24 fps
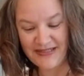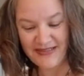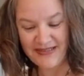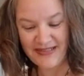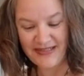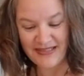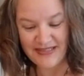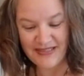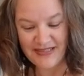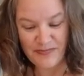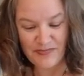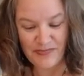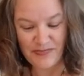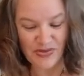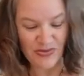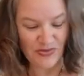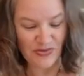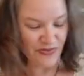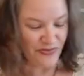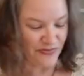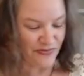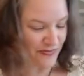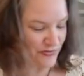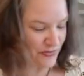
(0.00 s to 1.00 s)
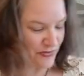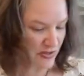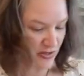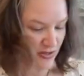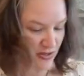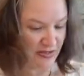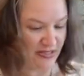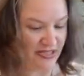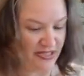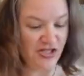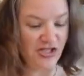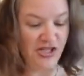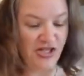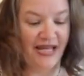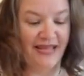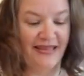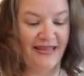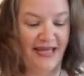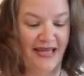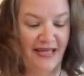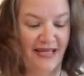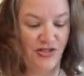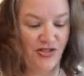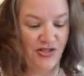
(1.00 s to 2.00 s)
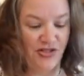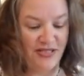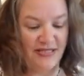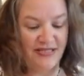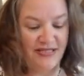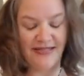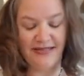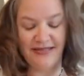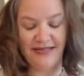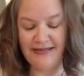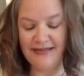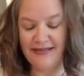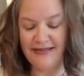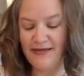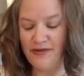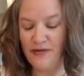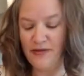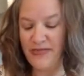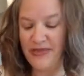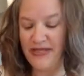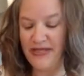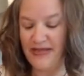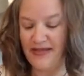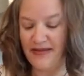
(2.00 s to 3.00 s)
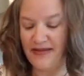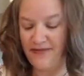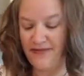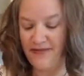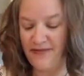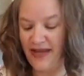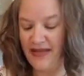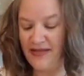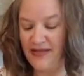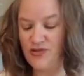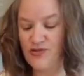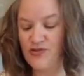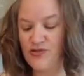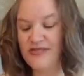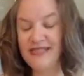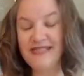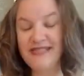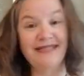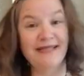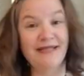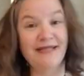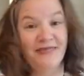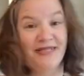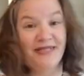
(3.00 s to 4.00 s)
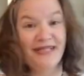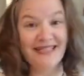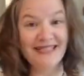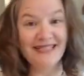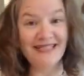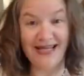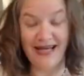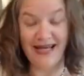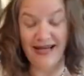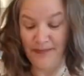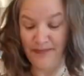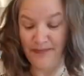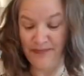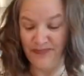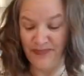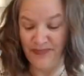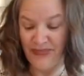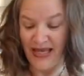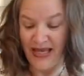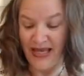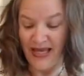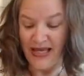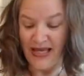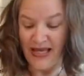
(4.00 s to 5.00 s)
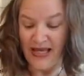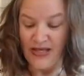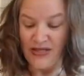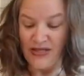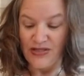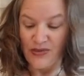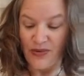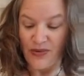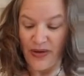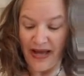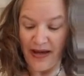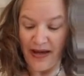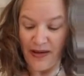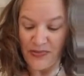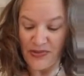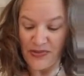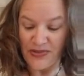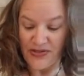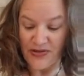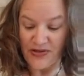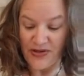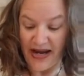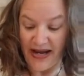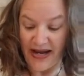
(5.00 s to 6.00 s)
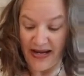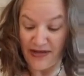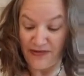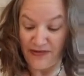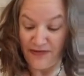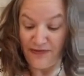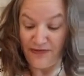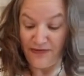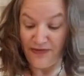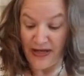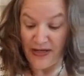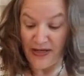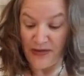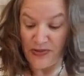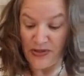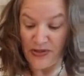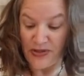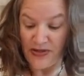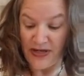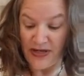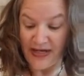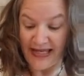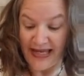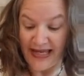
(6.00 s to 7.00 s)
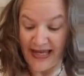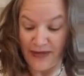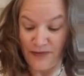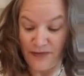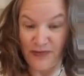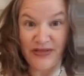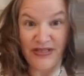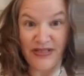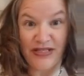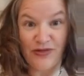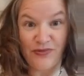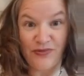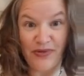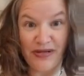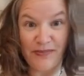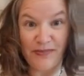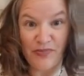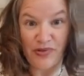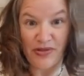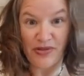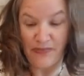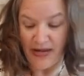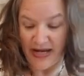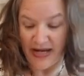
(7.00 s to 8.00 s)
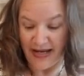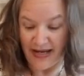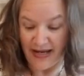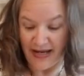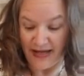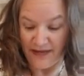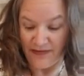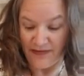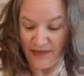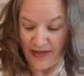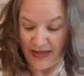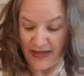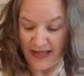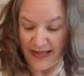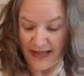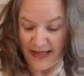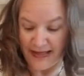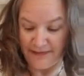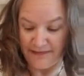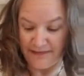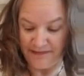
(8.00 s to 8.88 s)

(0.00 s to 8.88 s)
That's a beautiful garnish, and then just a little bit of extra cinnamon on top. So apples are high in fiber. Again, really great prebiotic for the gut,